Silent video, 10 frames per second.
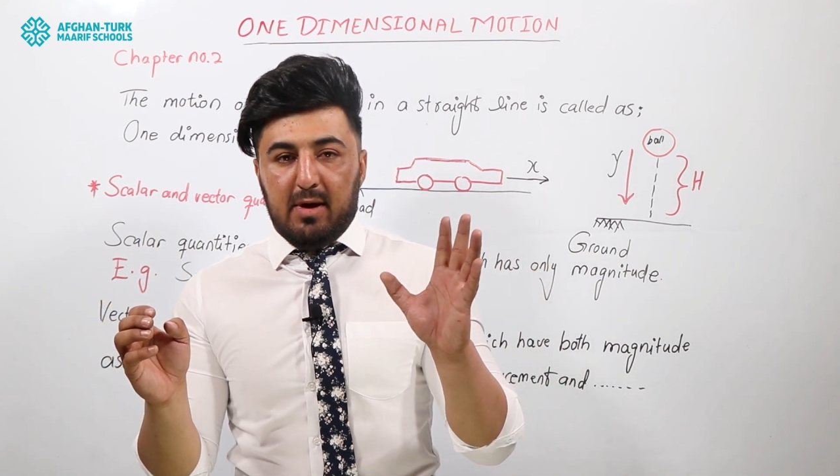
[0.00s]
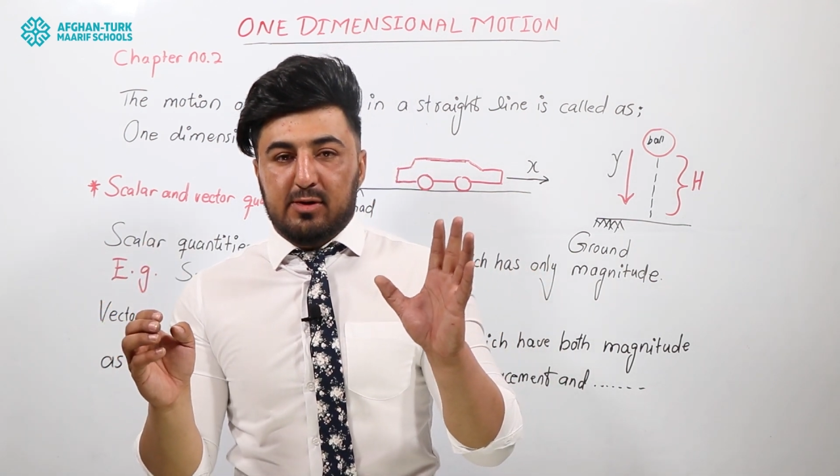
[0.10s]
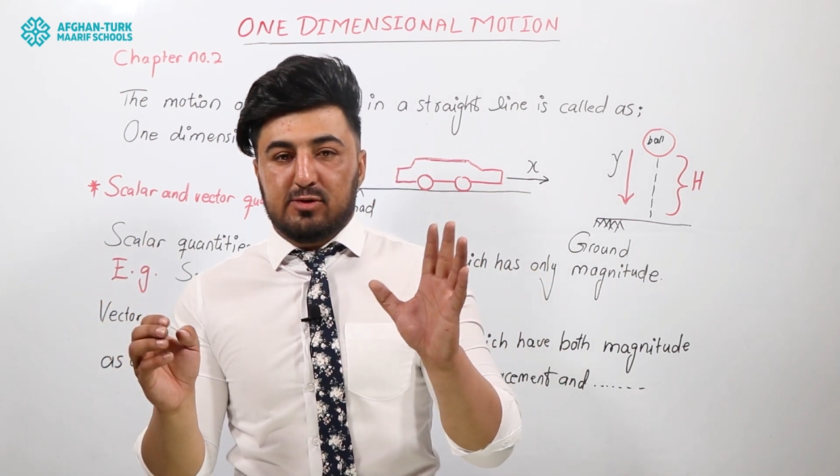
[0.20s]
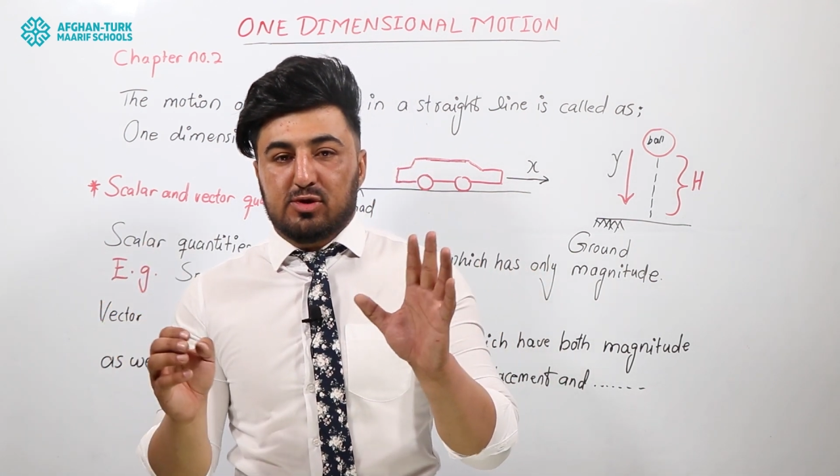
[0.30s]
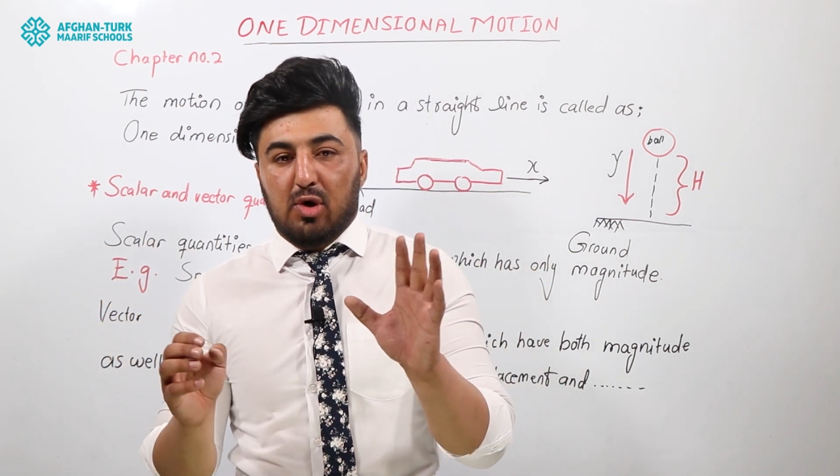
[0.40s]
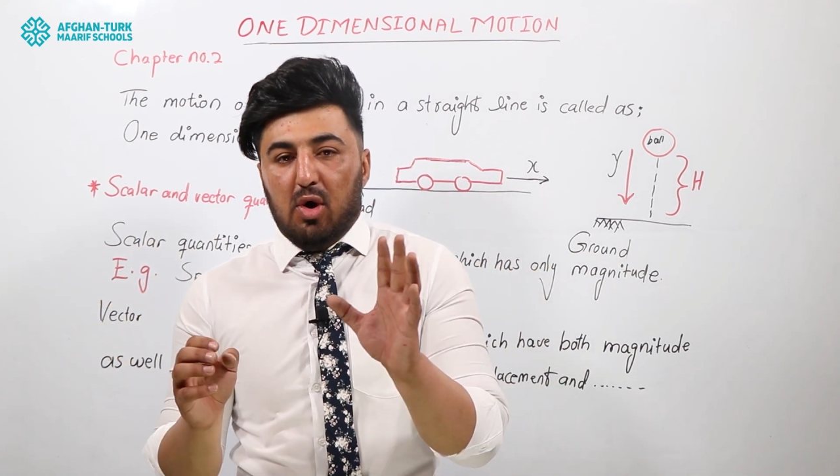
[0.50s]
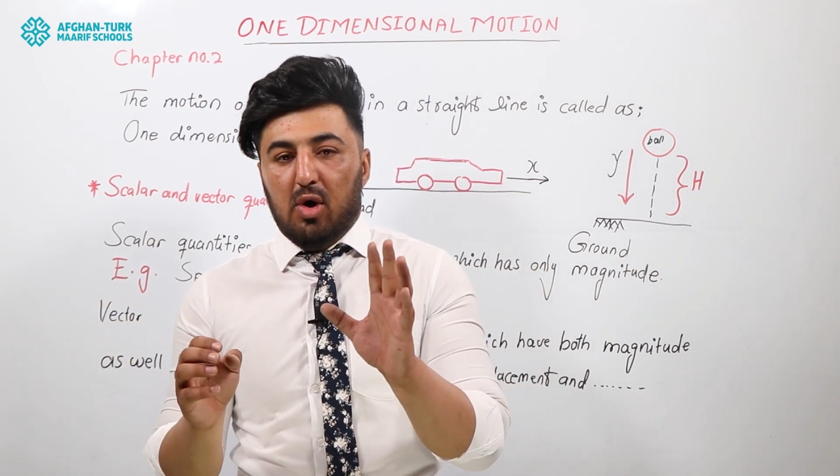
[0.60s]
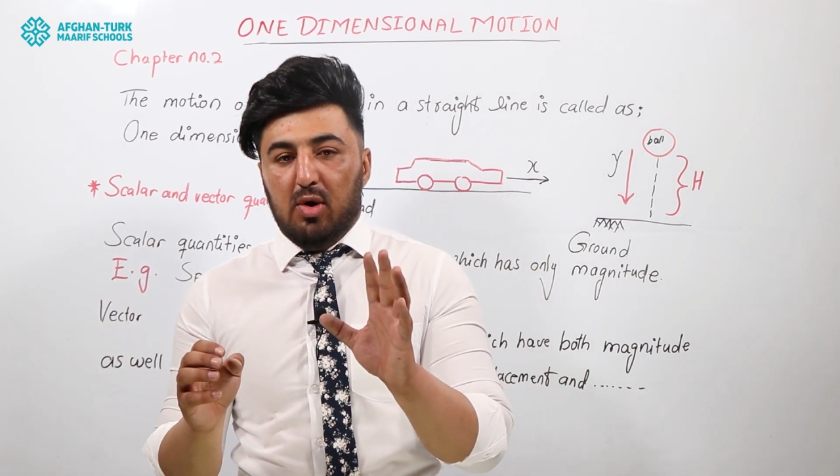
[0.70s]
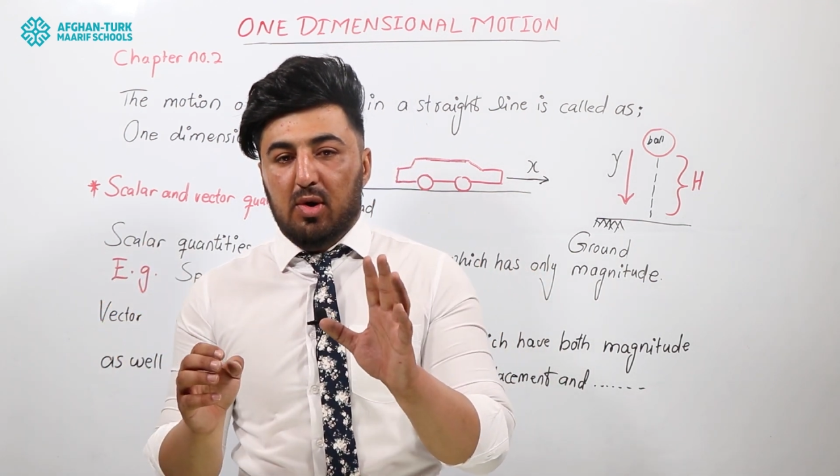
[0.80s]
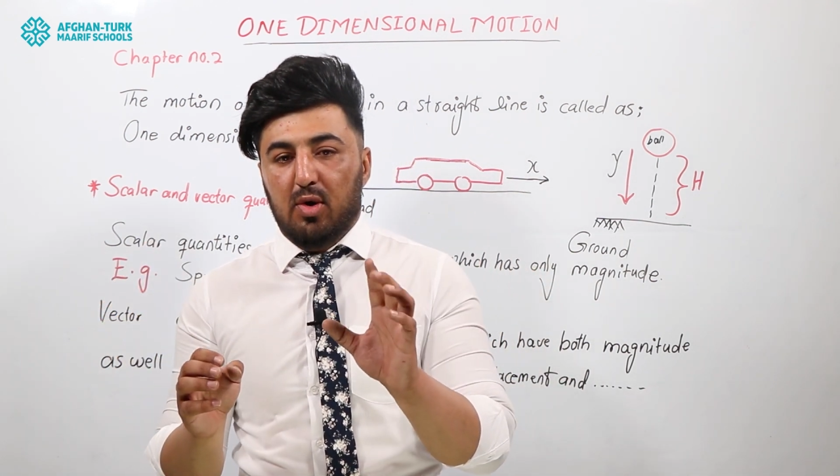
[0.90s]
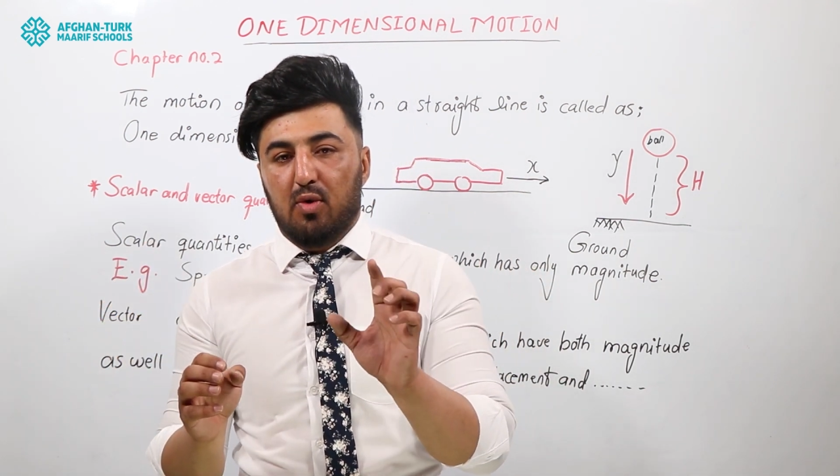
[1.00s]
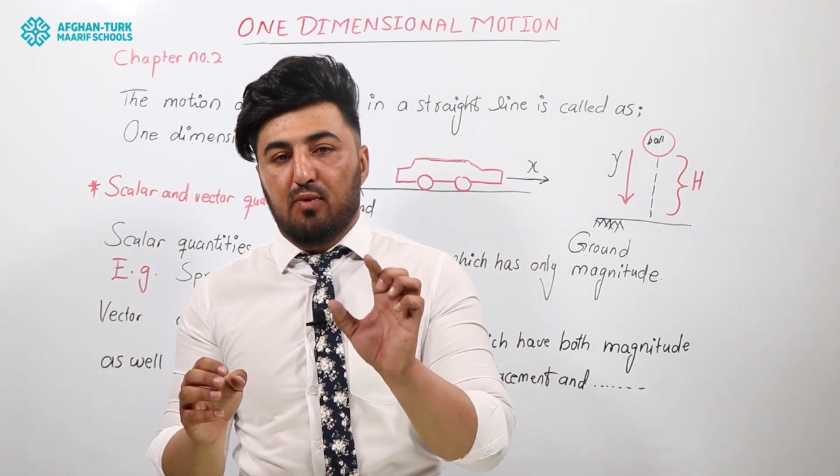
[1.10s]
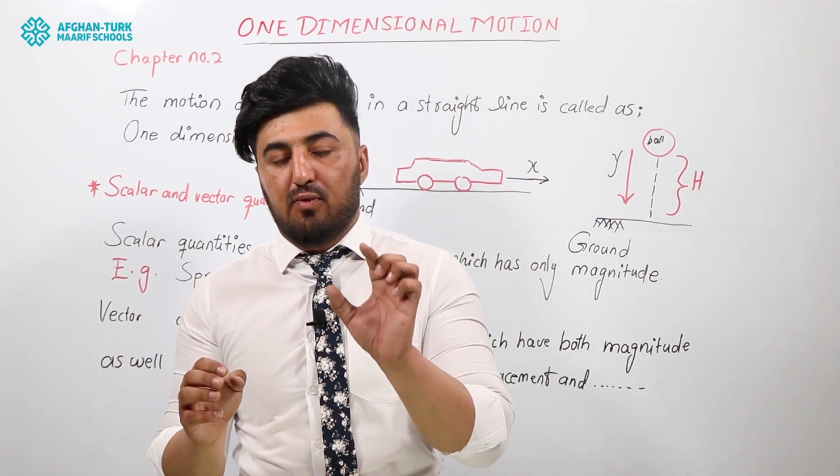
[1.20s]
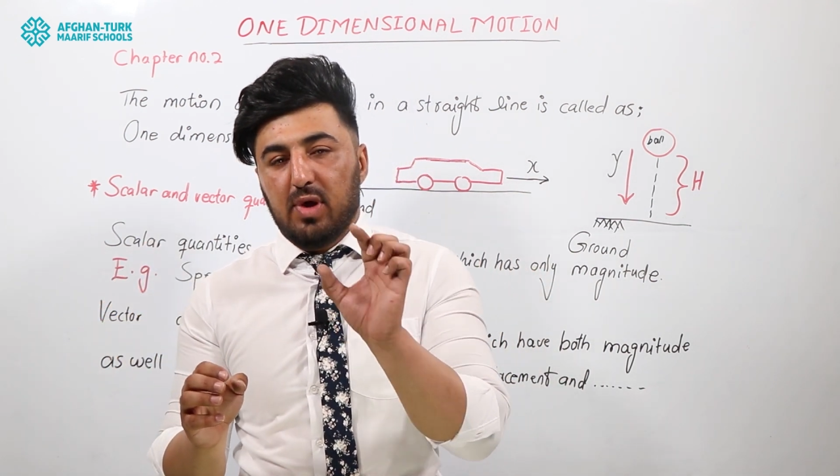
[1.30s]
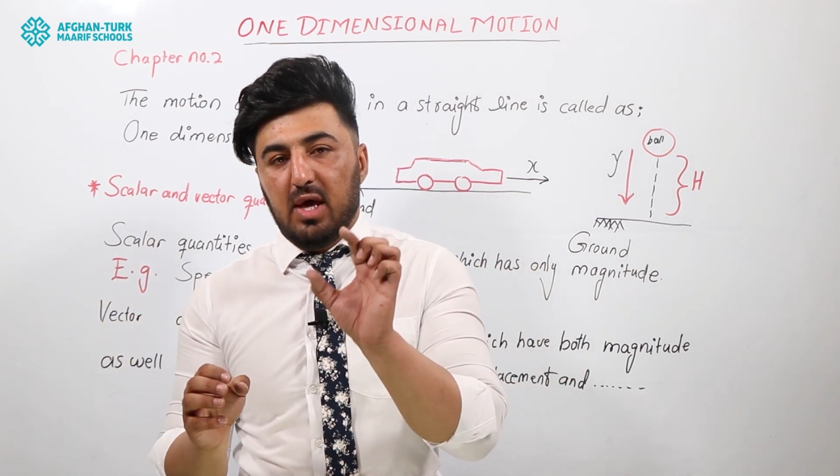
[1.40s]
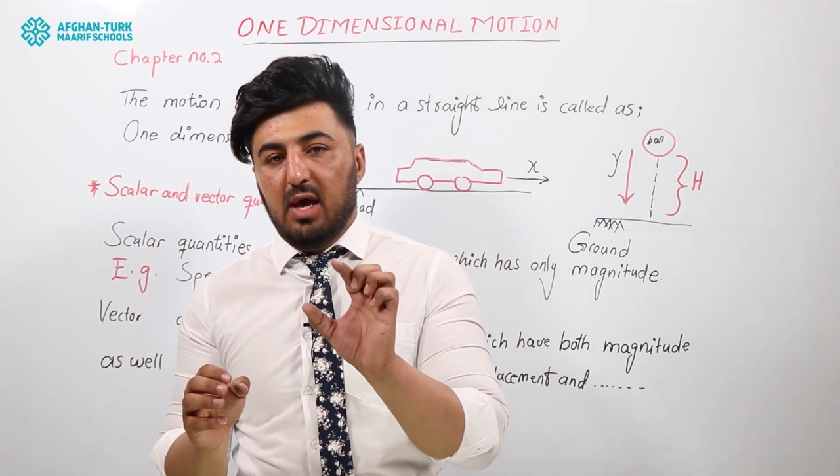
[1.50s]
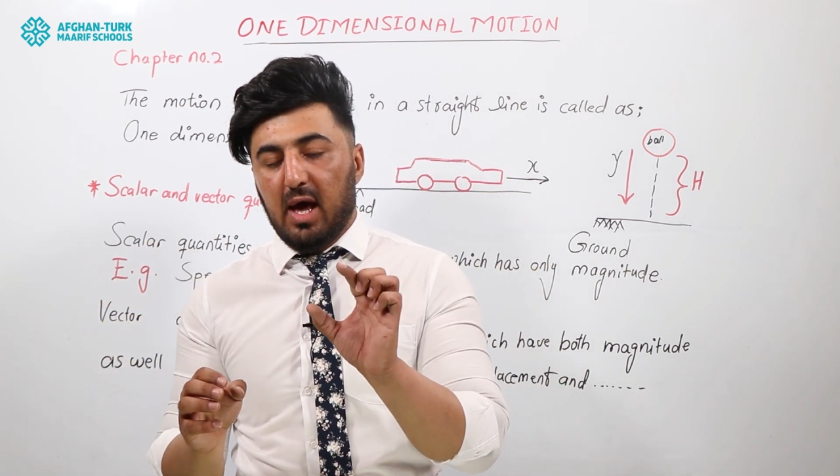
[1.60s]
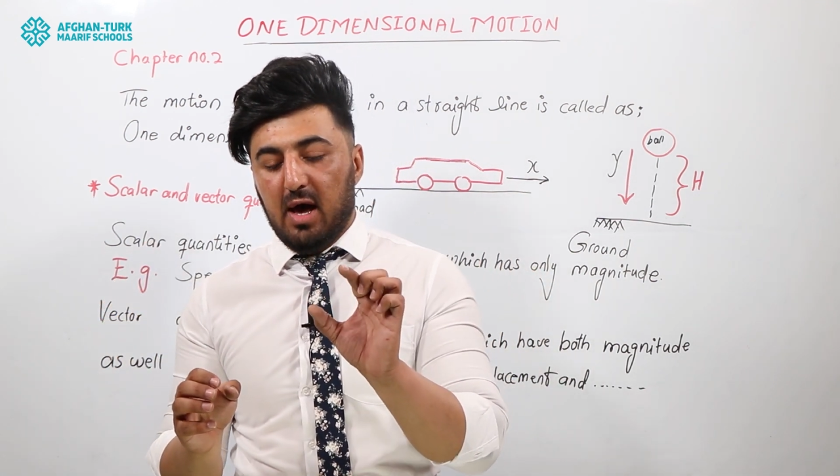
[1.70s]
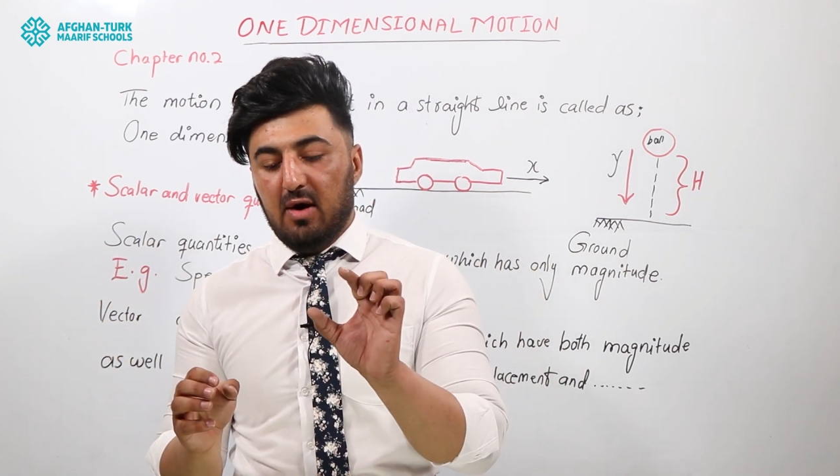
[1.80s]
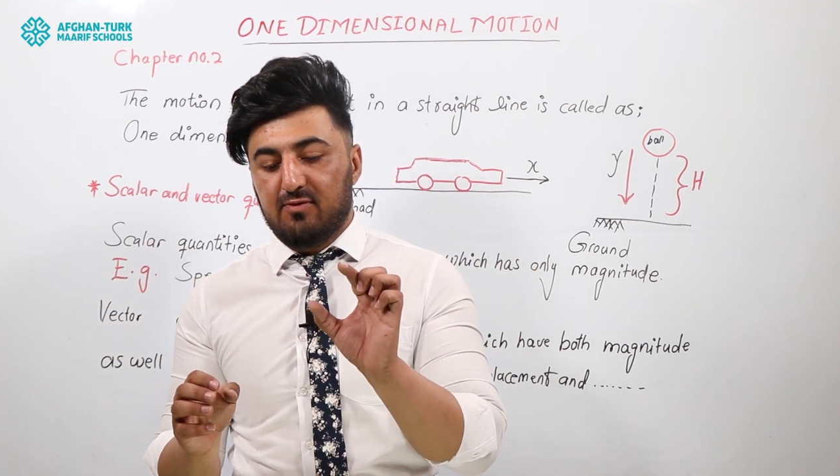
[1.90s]
So, we
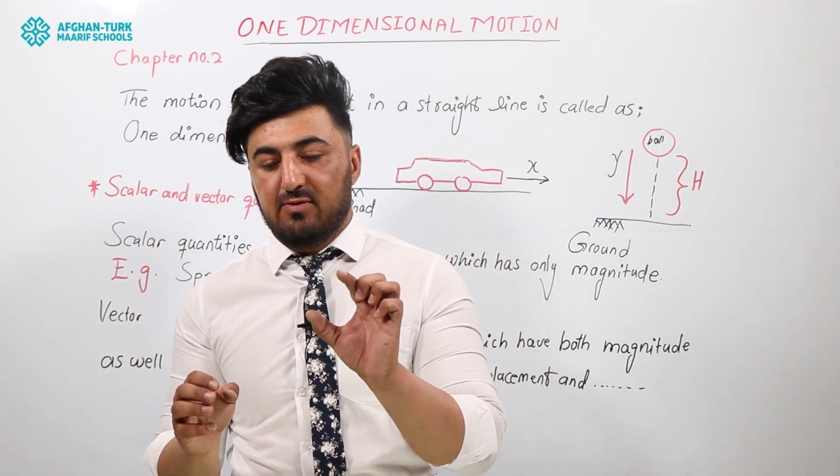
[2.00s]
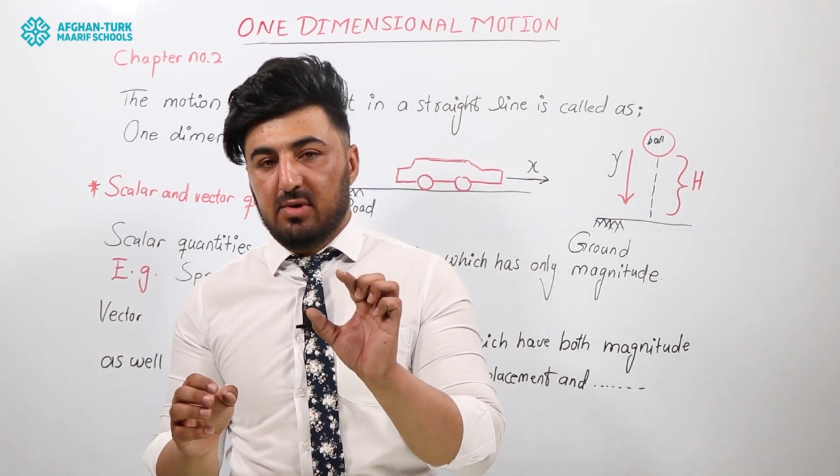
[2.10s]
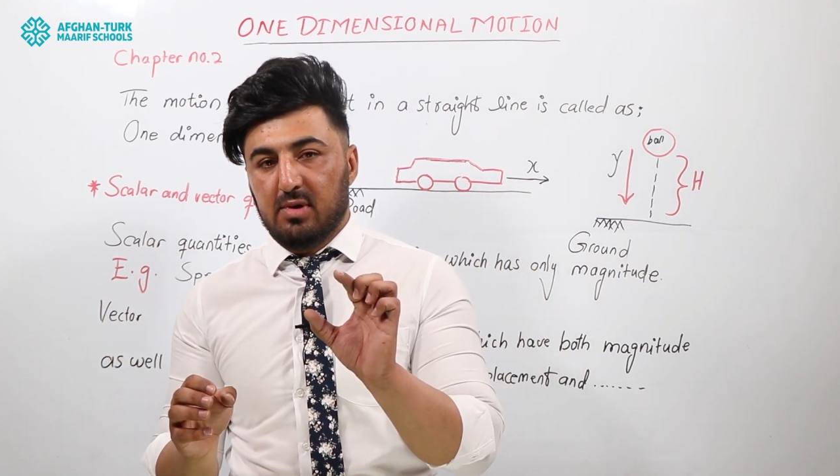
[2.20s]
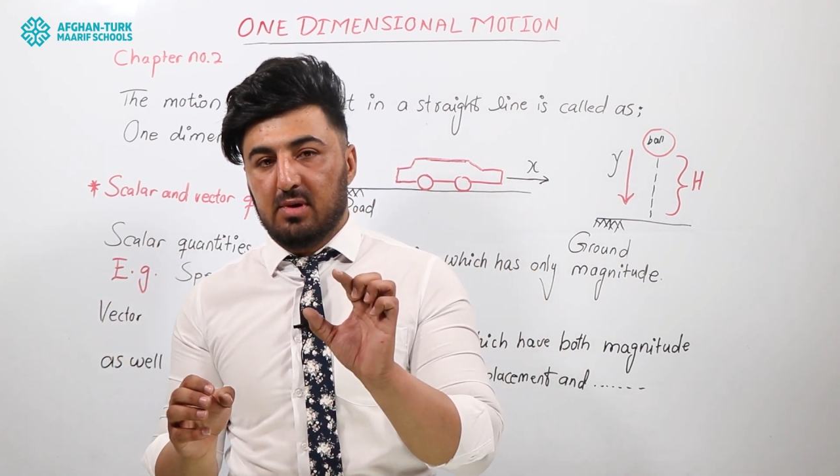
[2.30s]
have